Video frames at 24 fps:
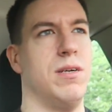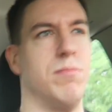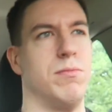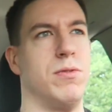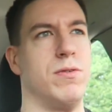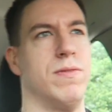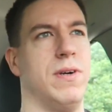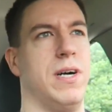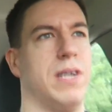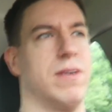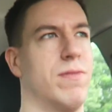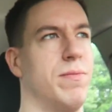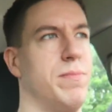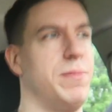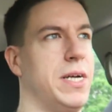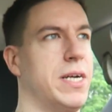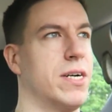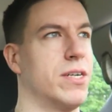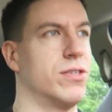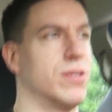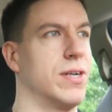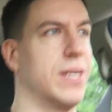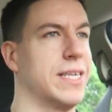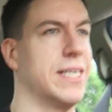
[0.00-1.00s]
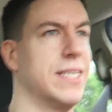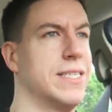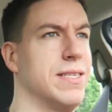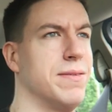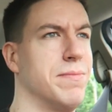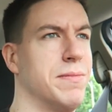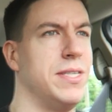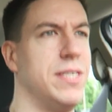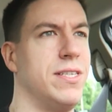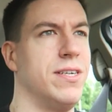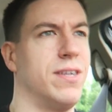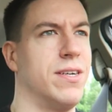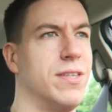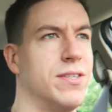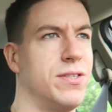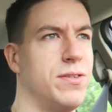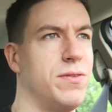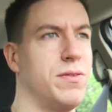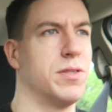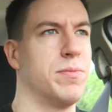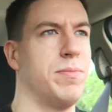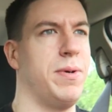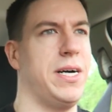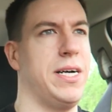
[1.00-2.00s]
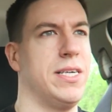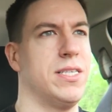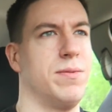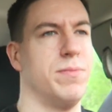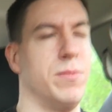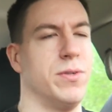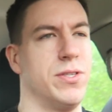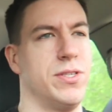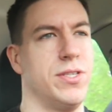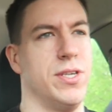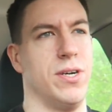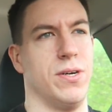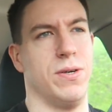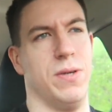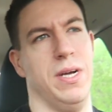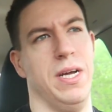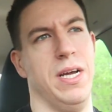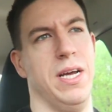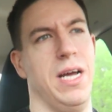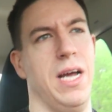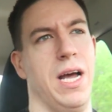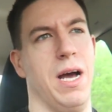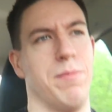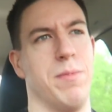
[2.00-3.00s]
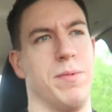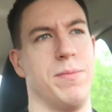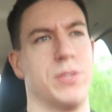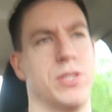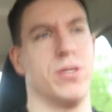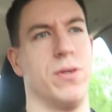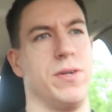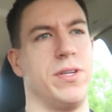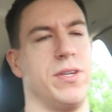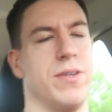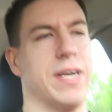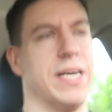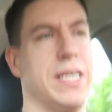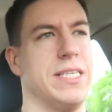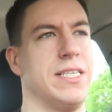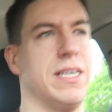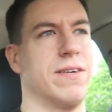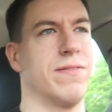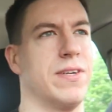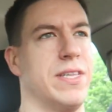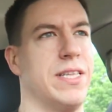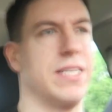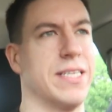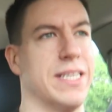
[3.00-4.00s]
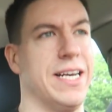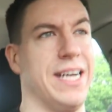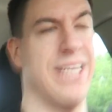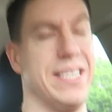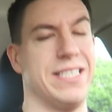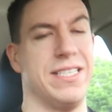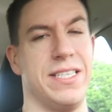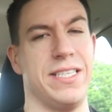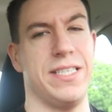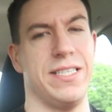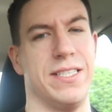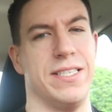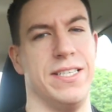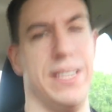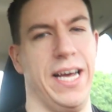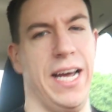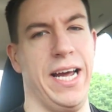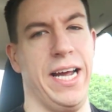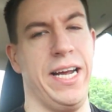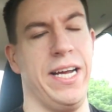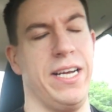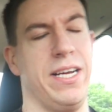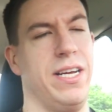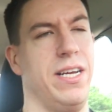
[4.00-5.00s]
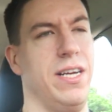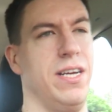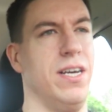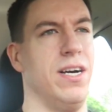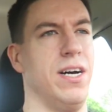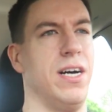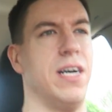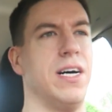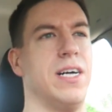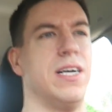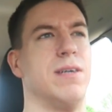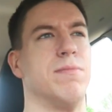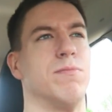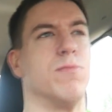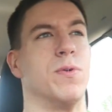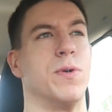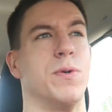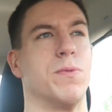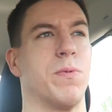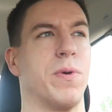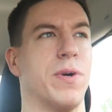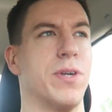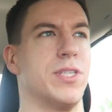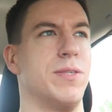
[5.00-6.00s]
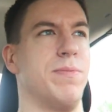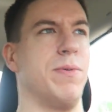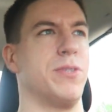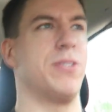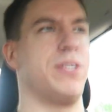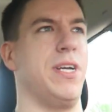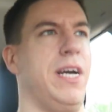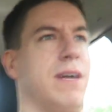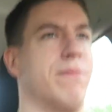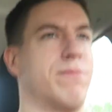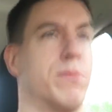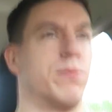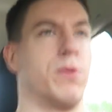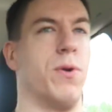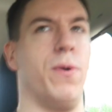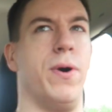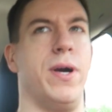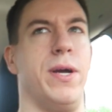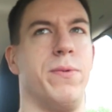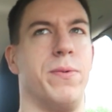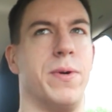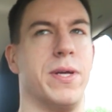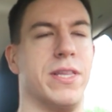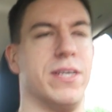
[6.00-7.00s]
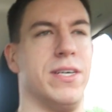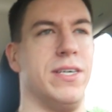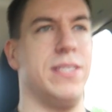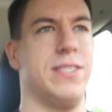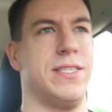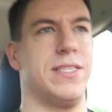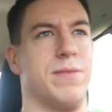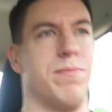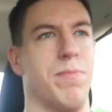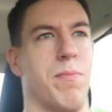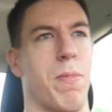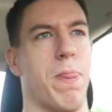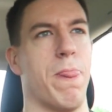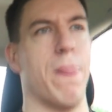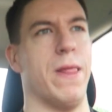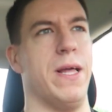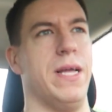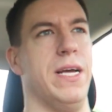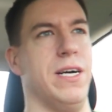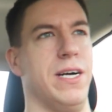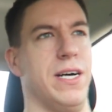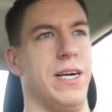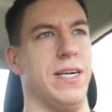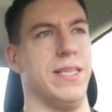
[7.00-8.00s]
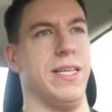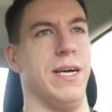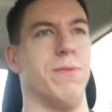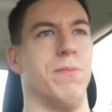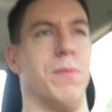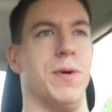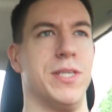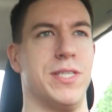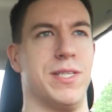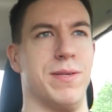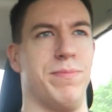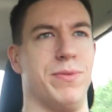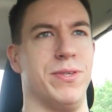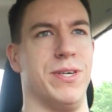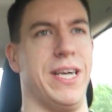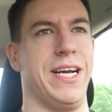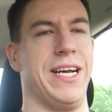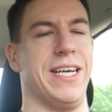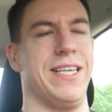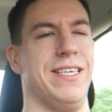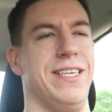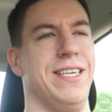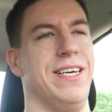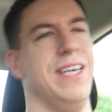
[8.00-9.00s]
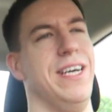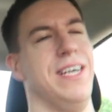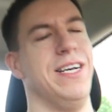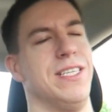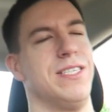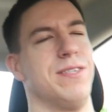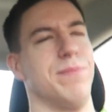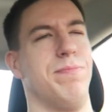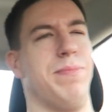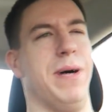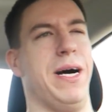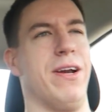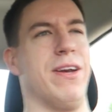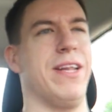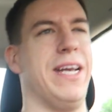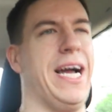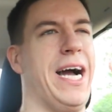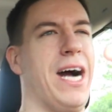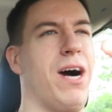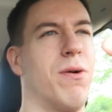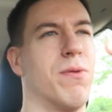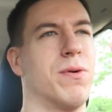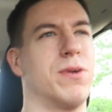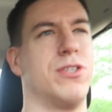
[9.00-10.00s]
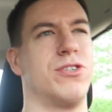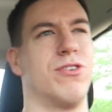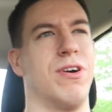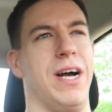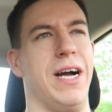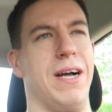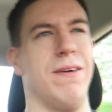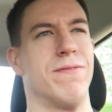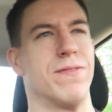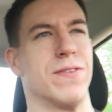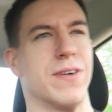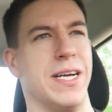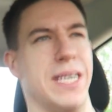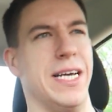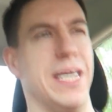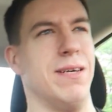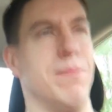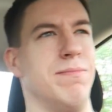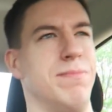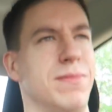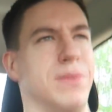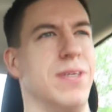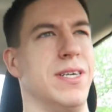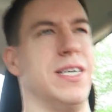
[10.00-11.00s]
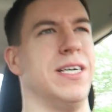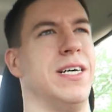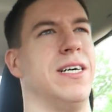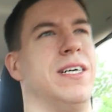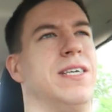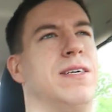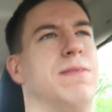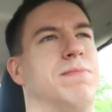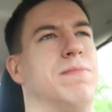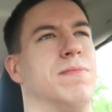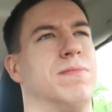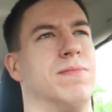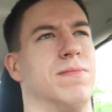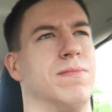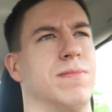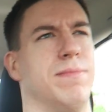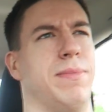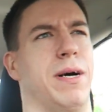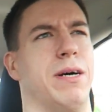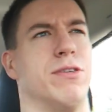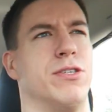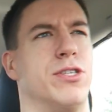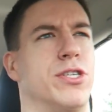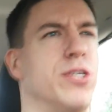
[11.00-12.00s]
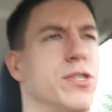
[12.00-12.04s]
move on from there and try to get something done as soon as possible. So I'm going to be showing you guys everything that I see today. We were supposed to have Roy with us. That was the plan. It's about an hour drive for him, about